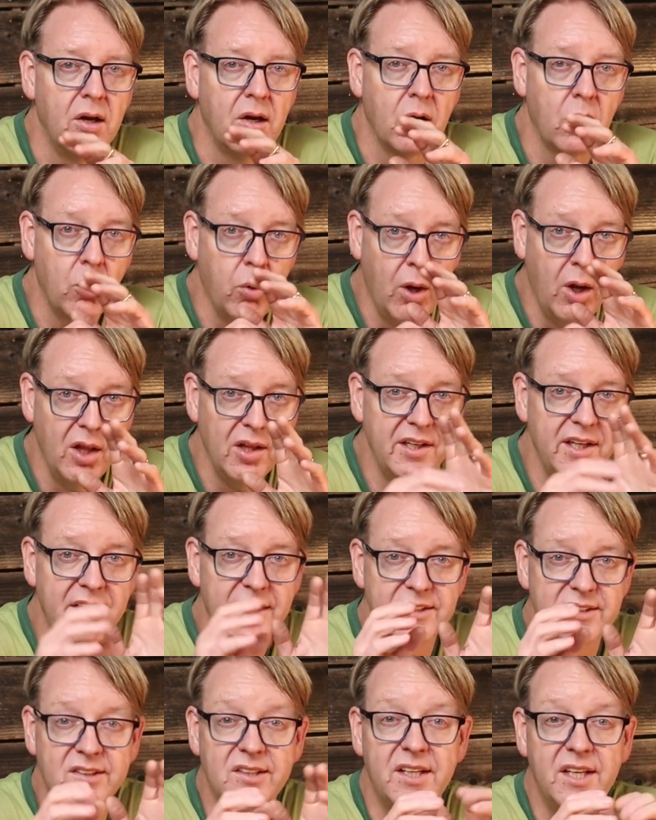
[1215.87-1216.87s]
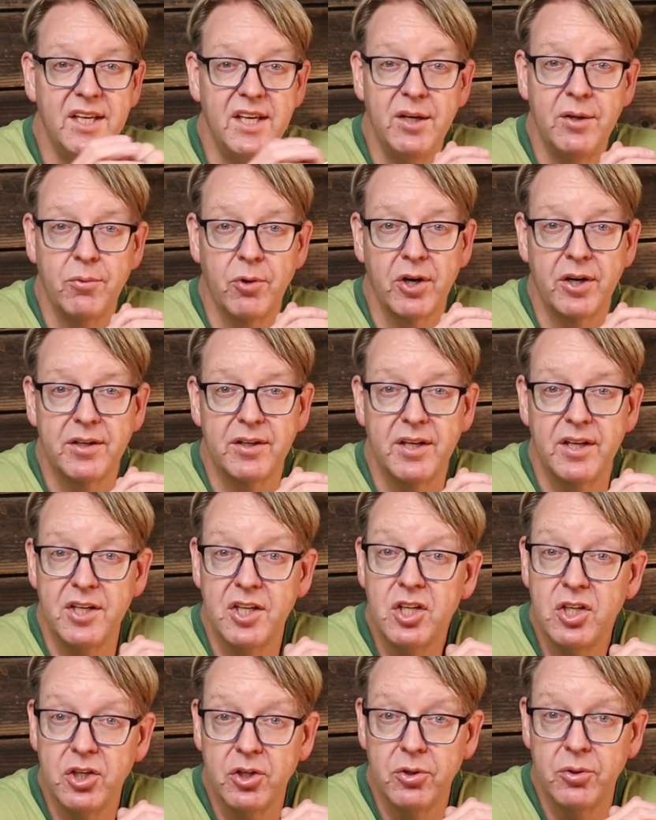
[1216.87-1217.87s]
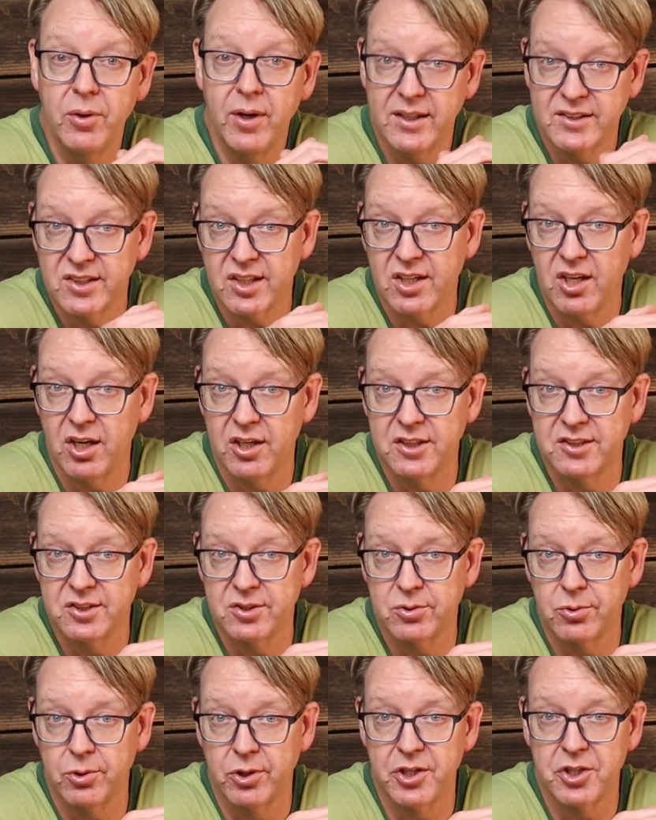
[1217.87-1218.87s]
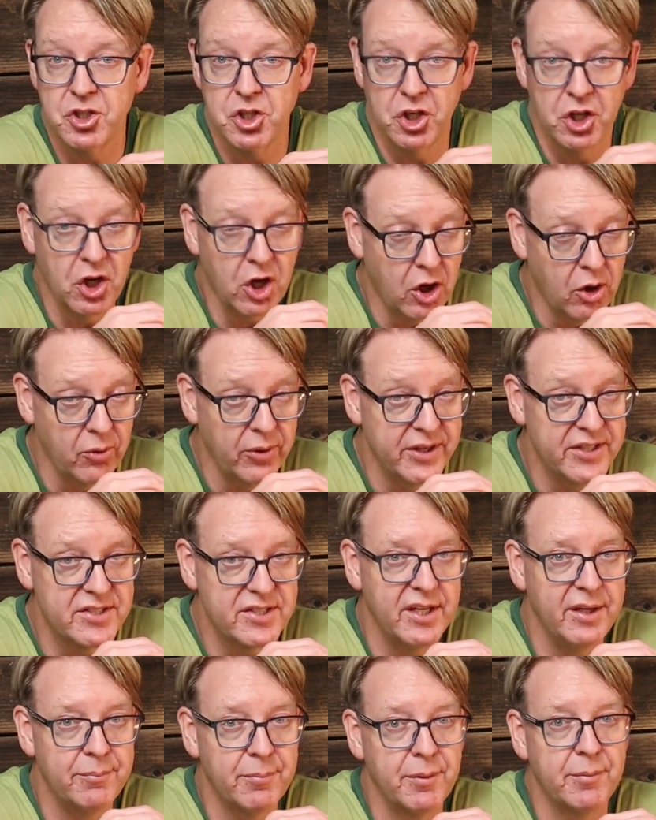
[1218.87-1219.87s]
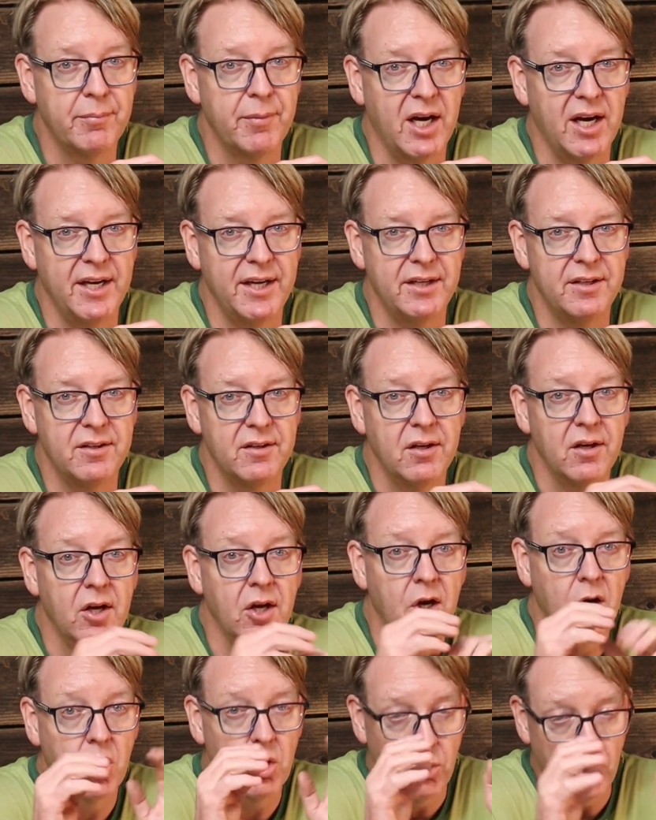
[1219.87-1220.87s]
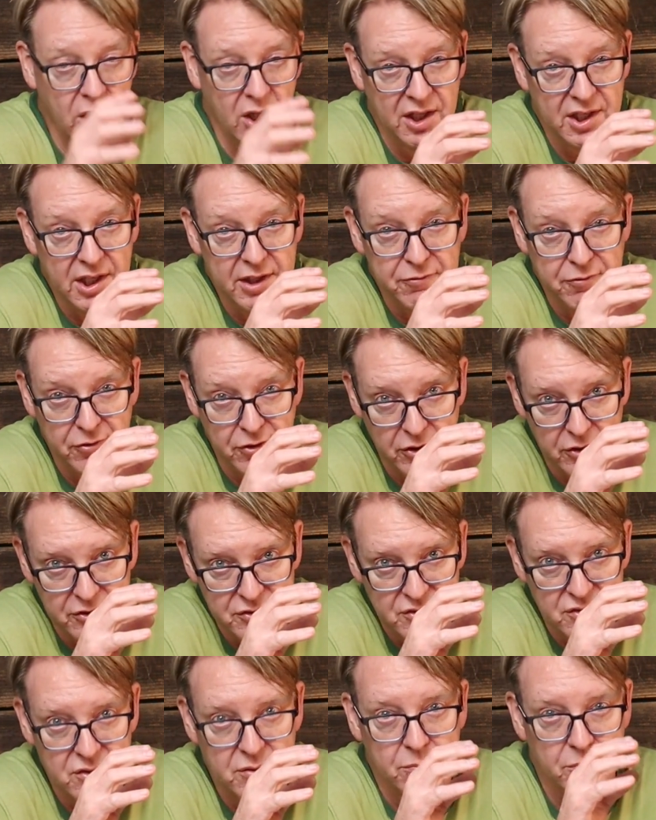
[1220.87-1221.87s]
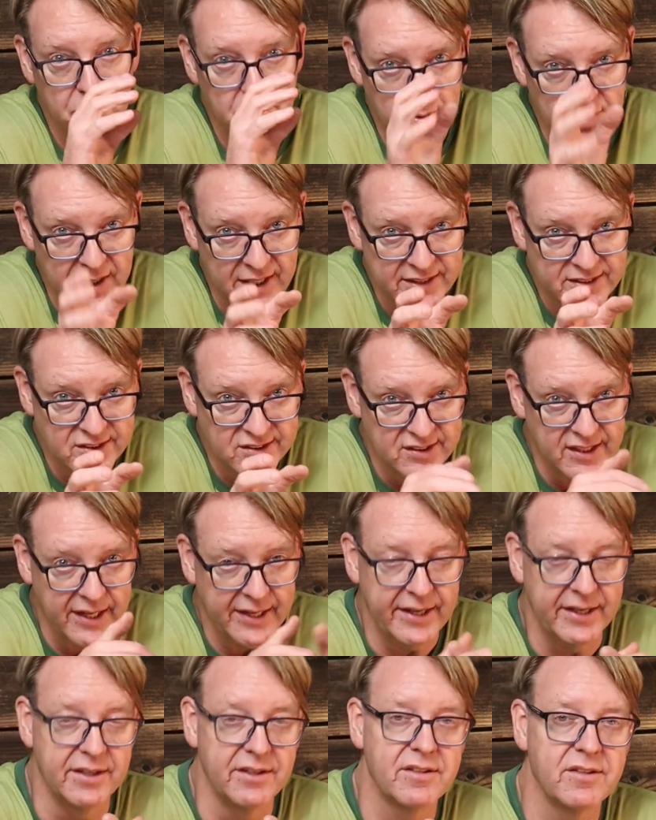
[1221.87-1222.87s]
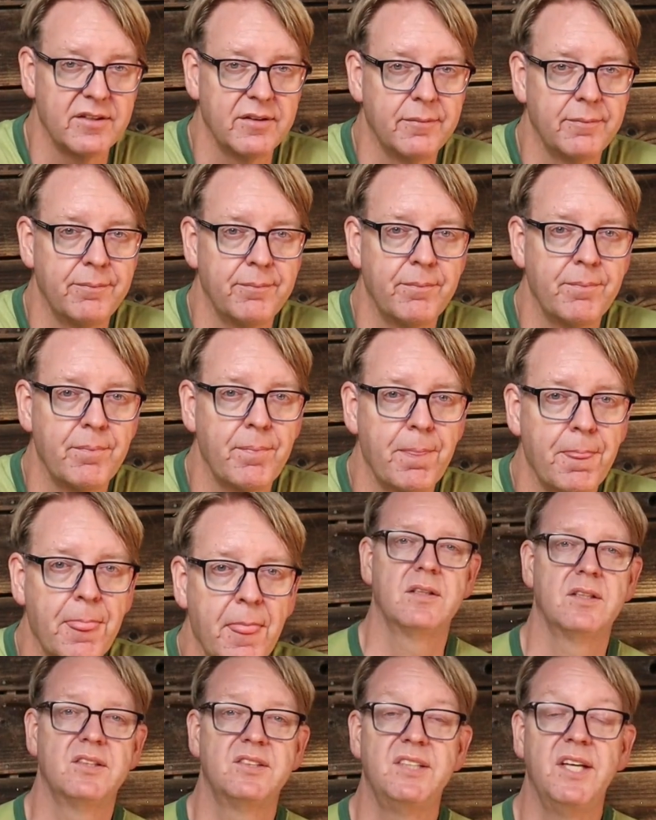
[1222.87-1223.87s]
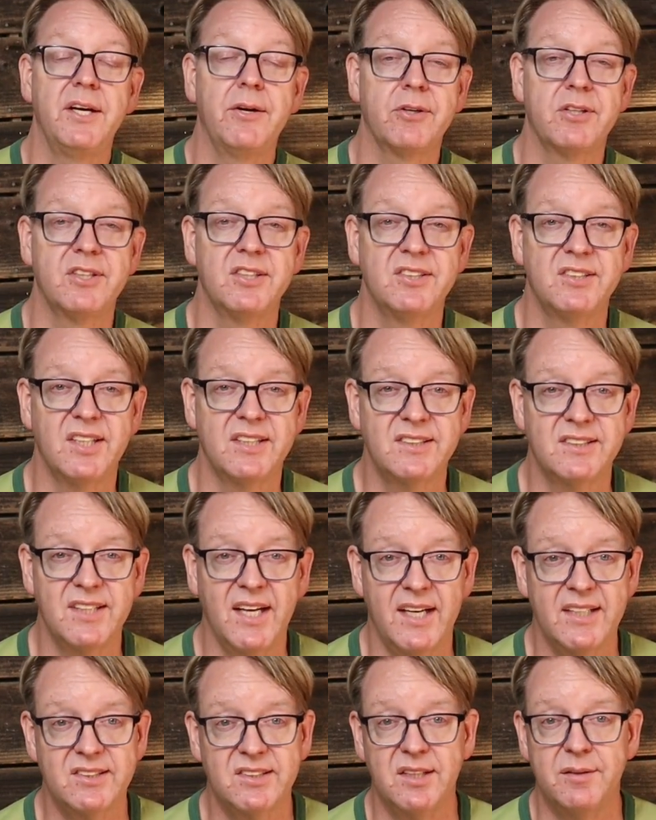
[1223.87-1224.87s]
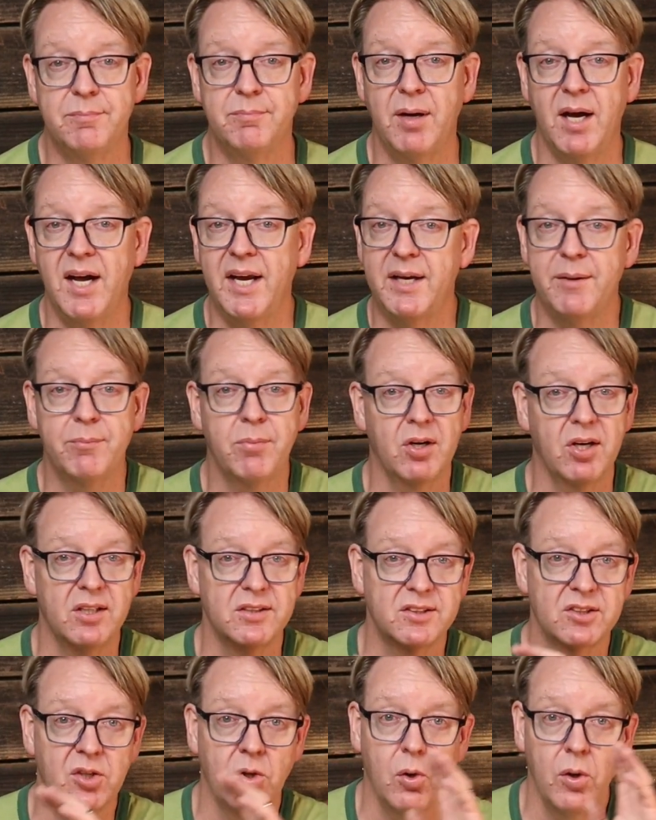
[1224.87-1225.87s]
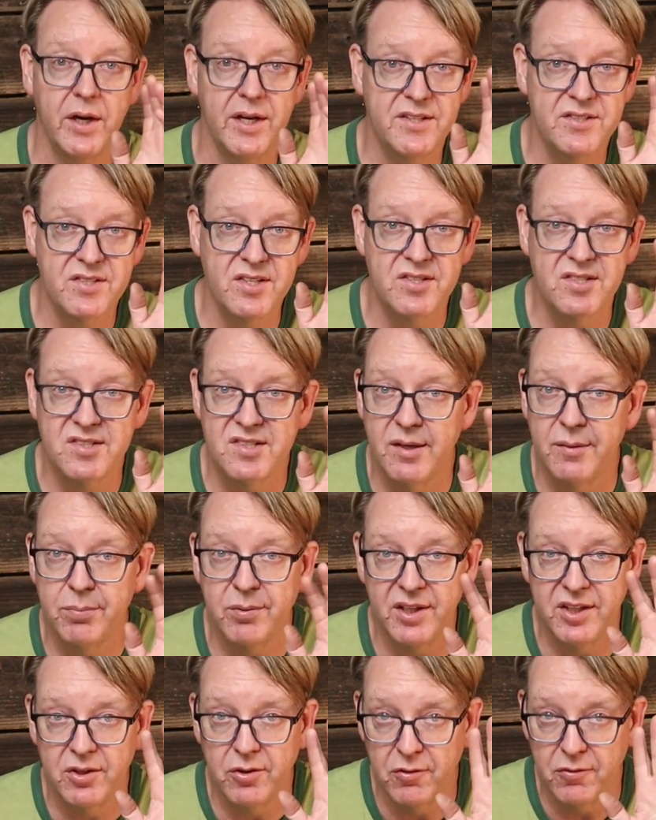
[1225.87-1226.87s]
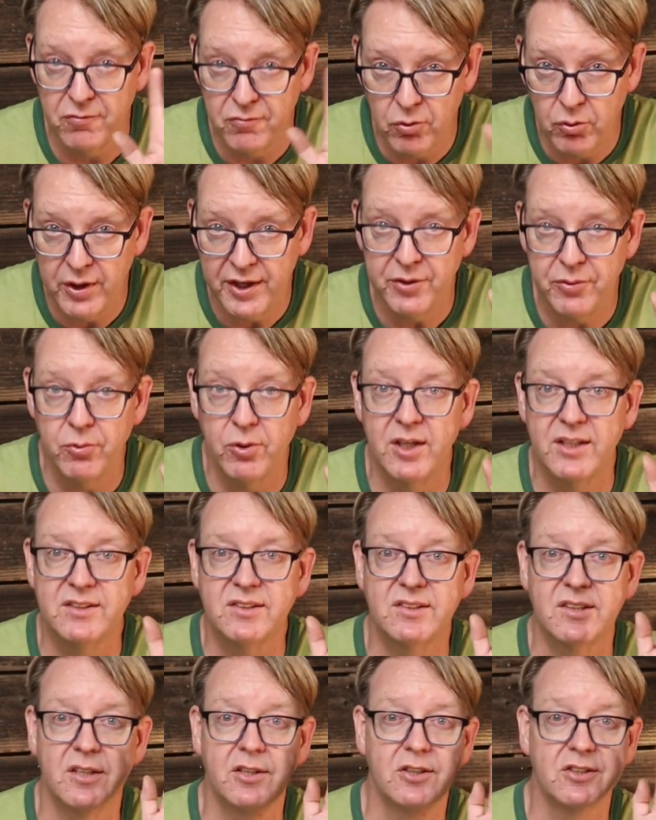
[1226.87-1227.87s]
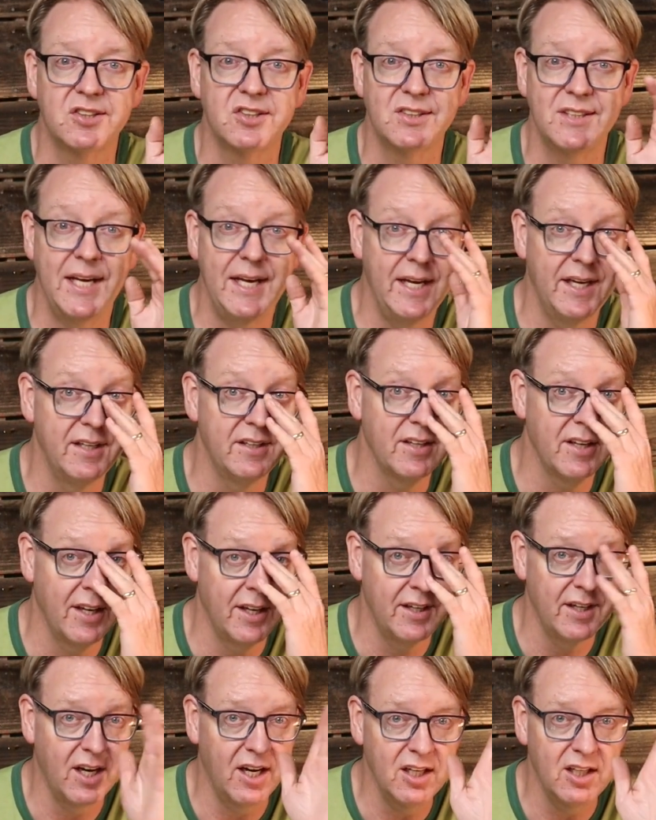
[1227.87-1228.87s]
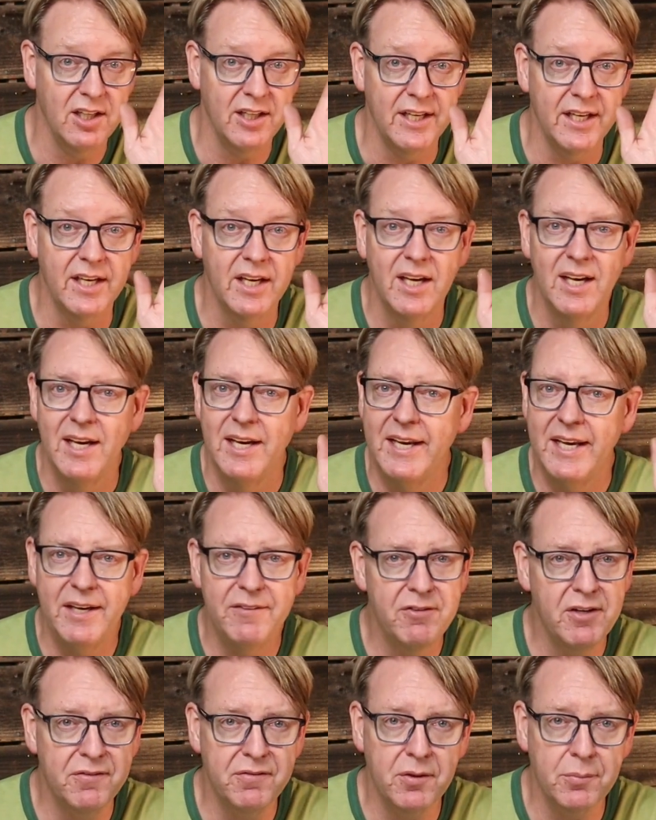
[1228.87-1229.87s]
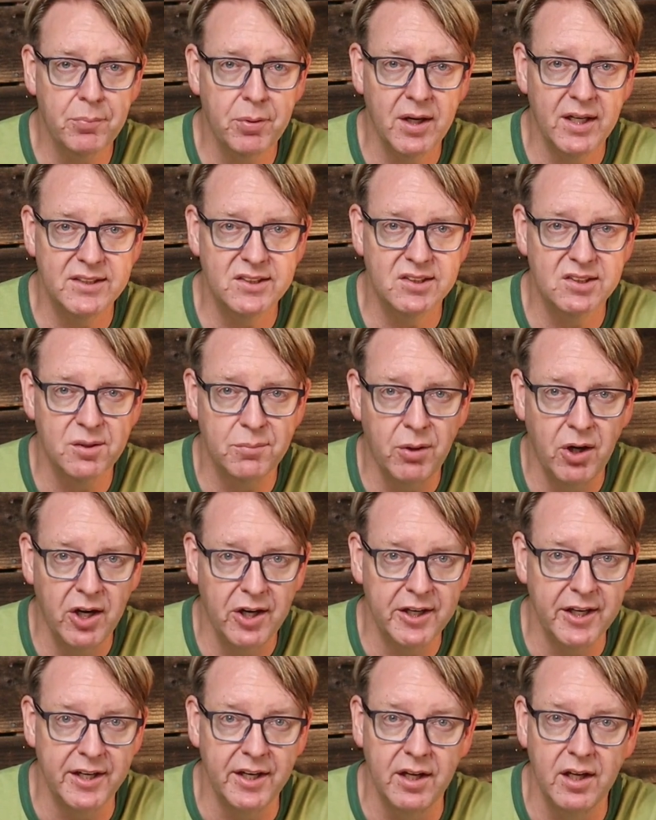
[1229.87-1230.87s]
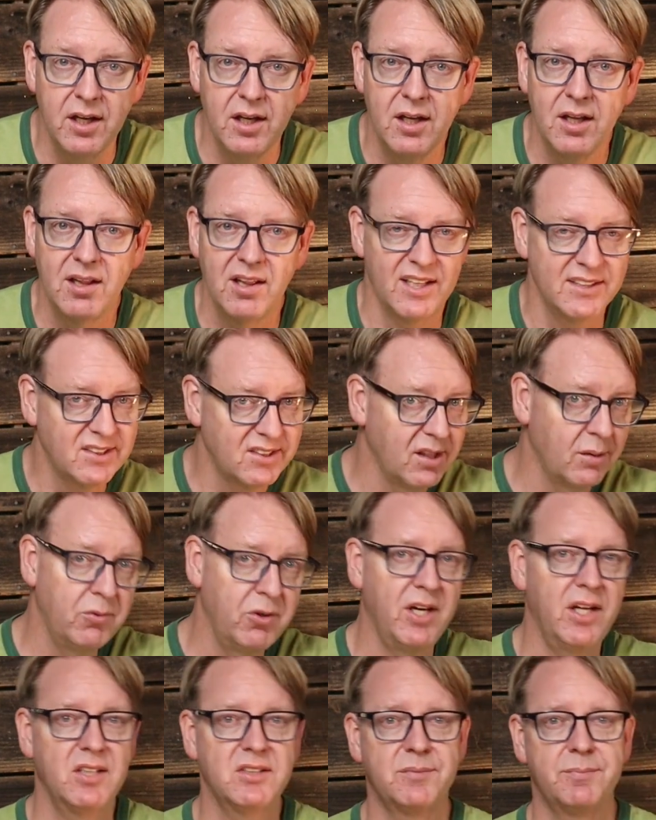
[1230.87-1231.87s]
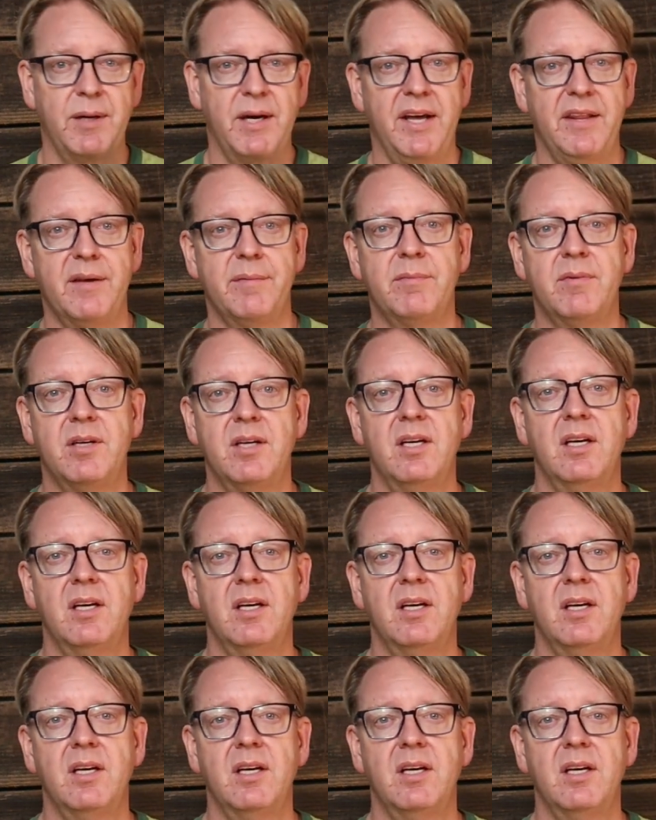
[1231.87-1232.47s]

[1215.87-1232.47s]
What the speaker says: Quality is the key word that you, as a connoisseur, should always keep in mind. Quality first, price second. The secret to success in buying bronze coins is simply to avoid ones that are stained and ugly, even if the price is a bargain. Let someone else buy them.